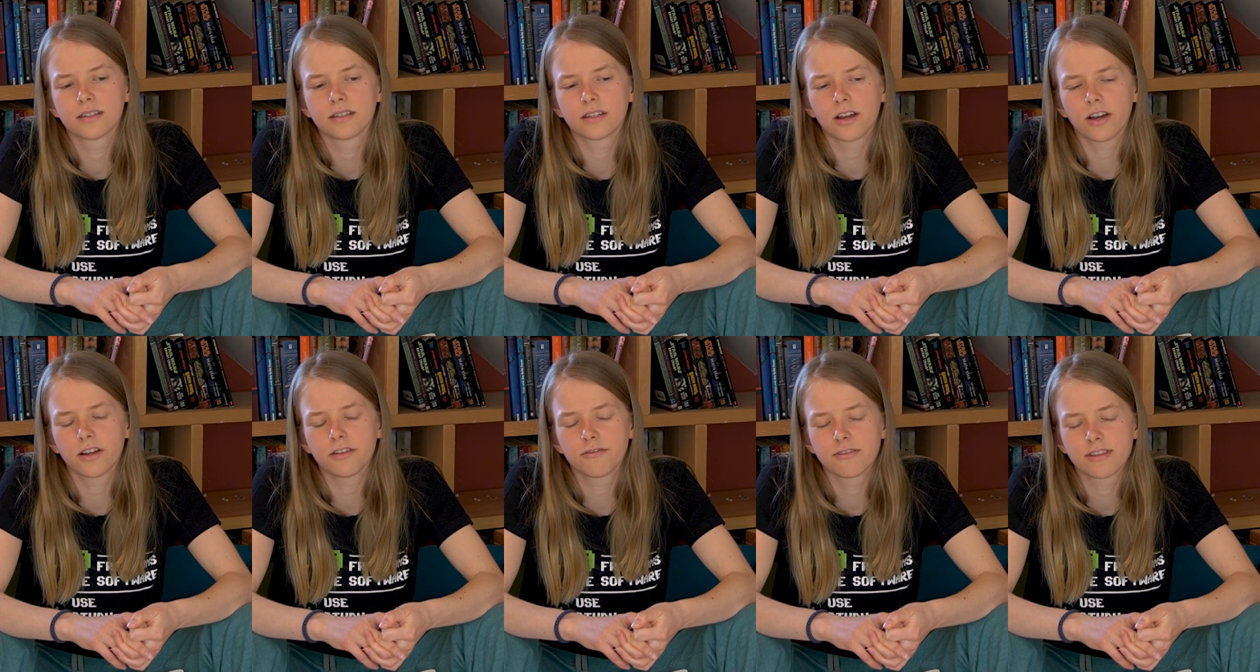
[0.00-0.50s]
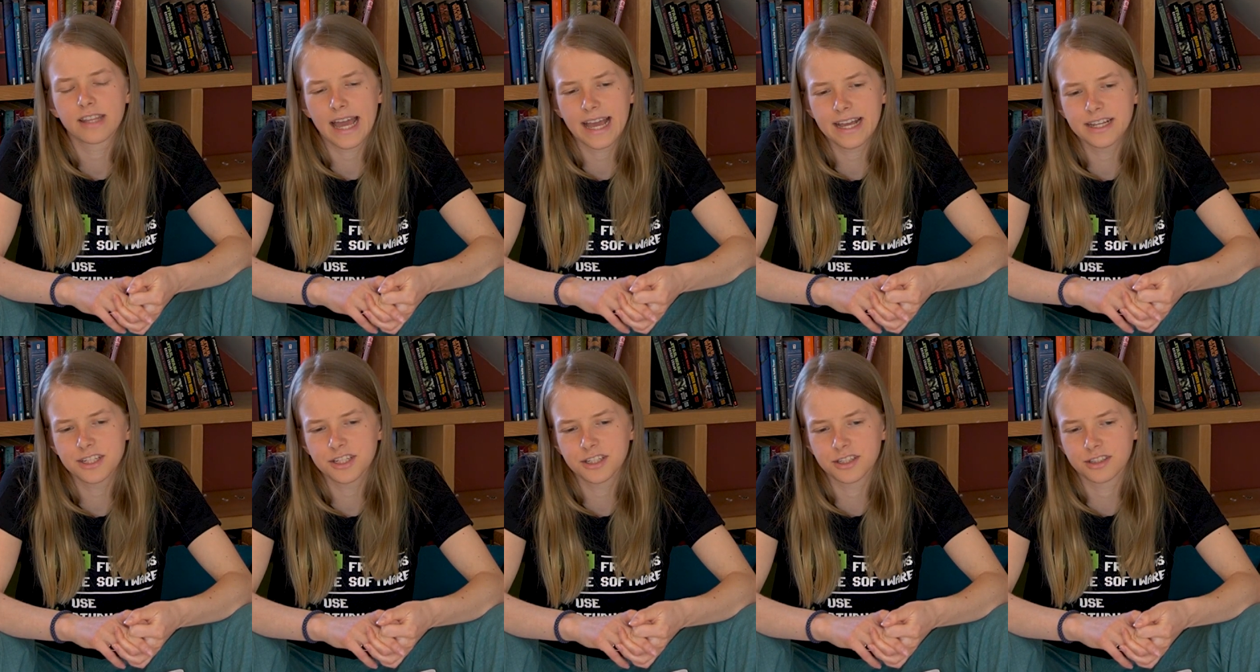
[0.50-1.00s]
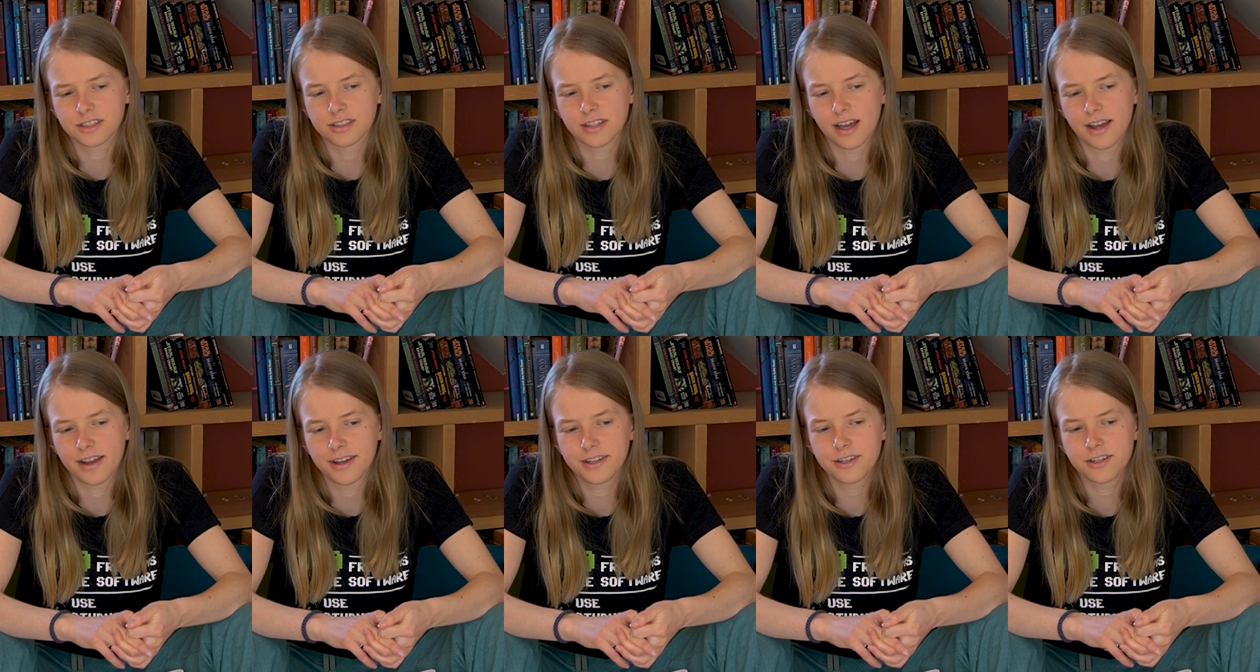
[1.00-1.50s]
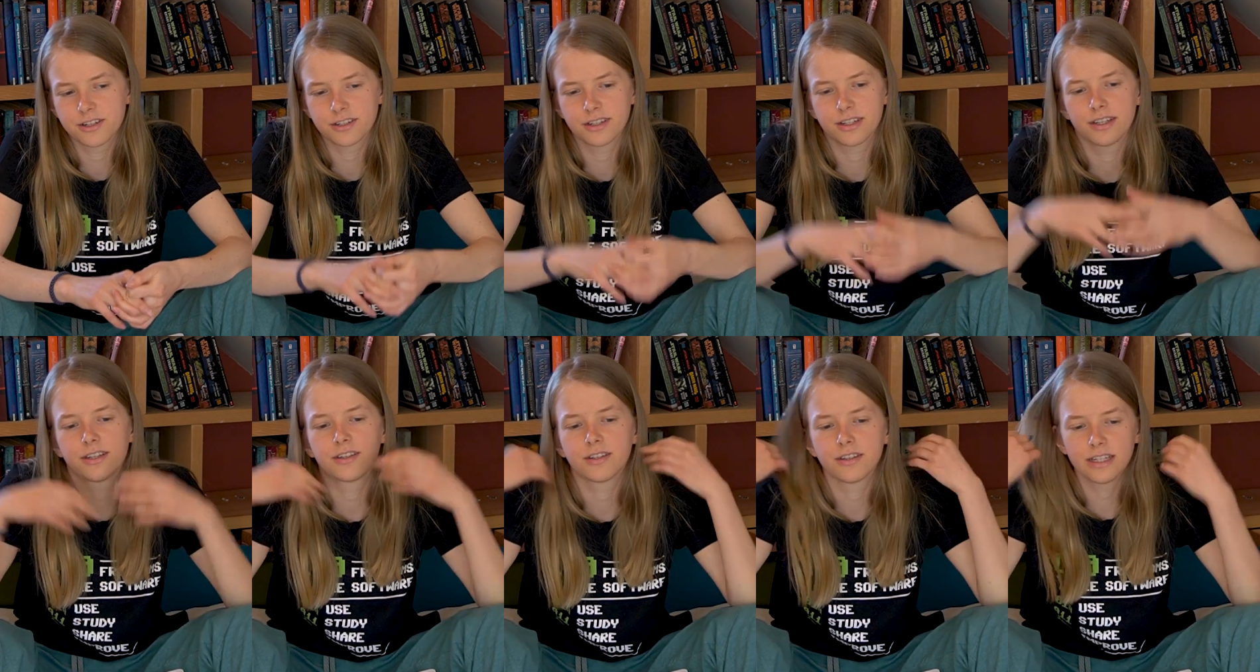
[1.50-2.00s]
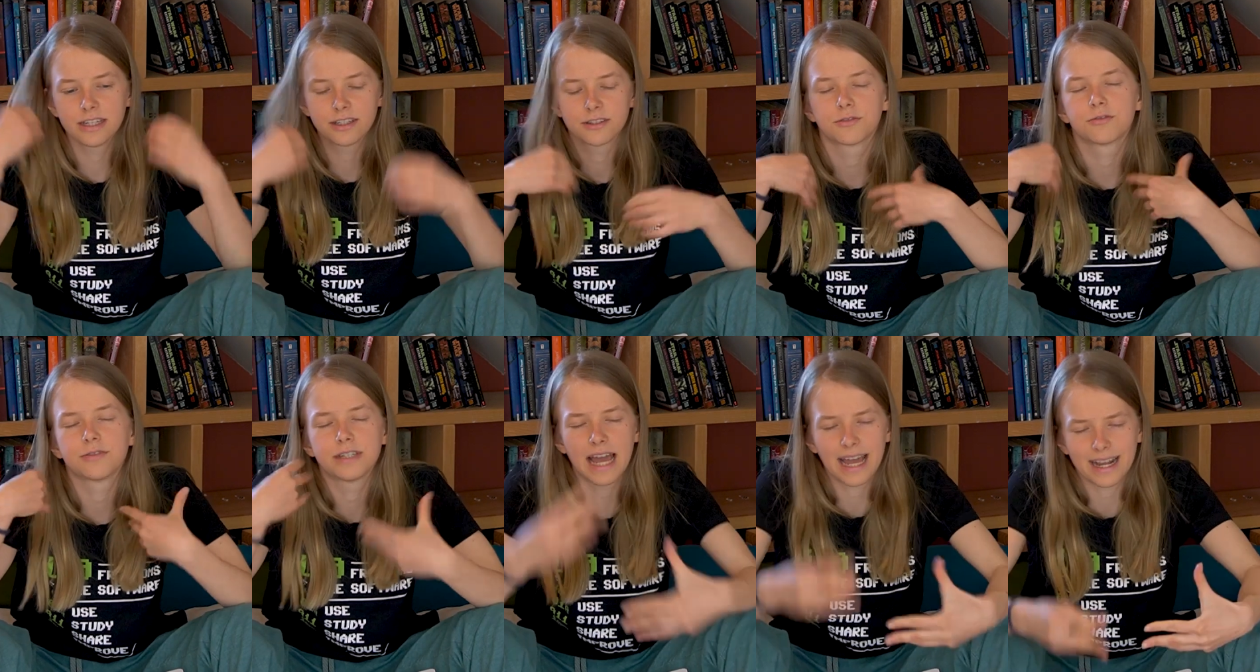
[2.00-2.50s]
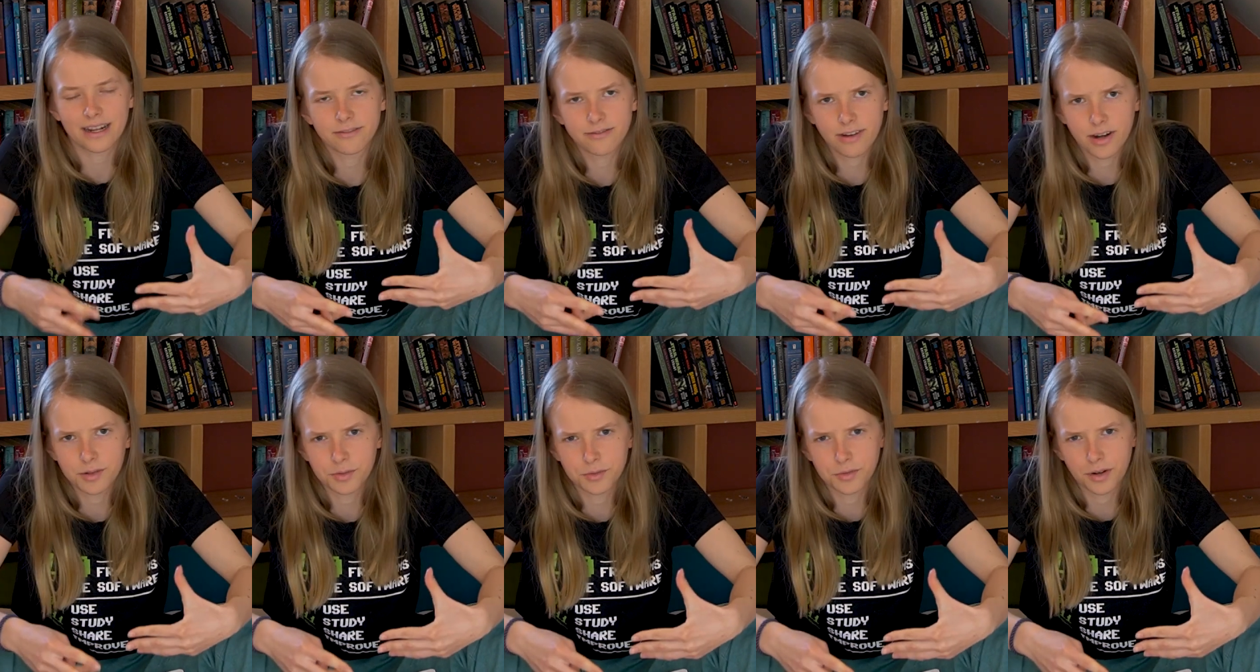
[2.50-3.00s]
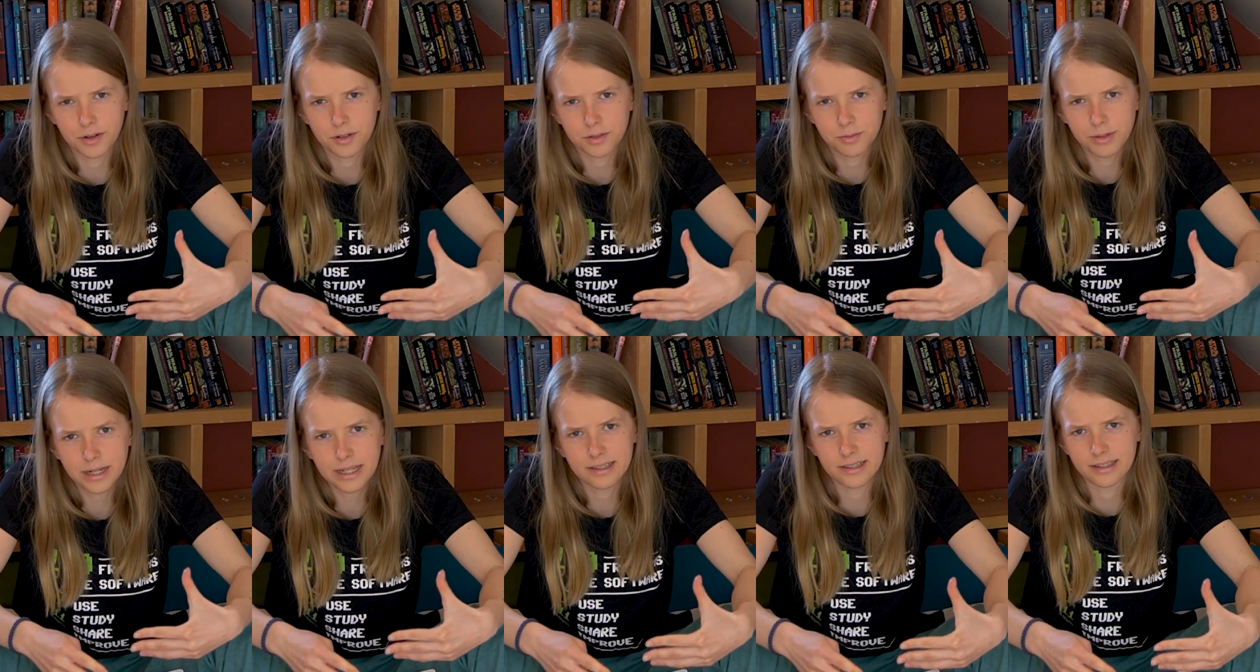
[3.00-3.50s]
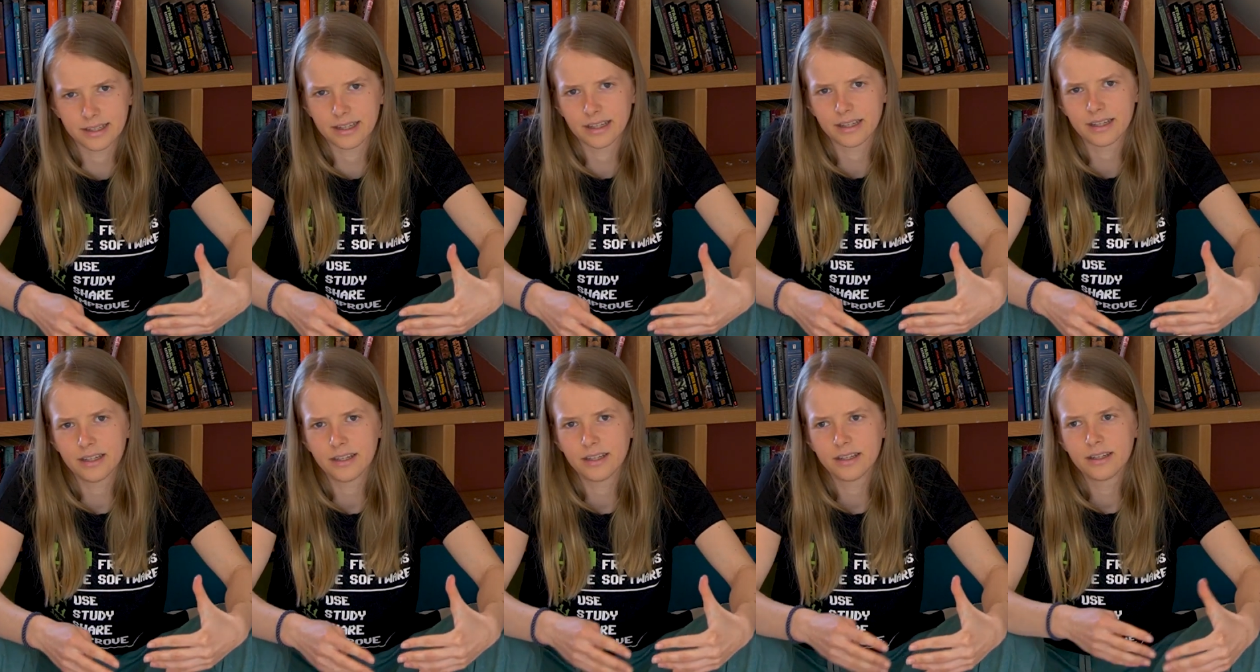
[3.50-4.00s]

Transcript: conversations are usually, you need to react very, very quickly.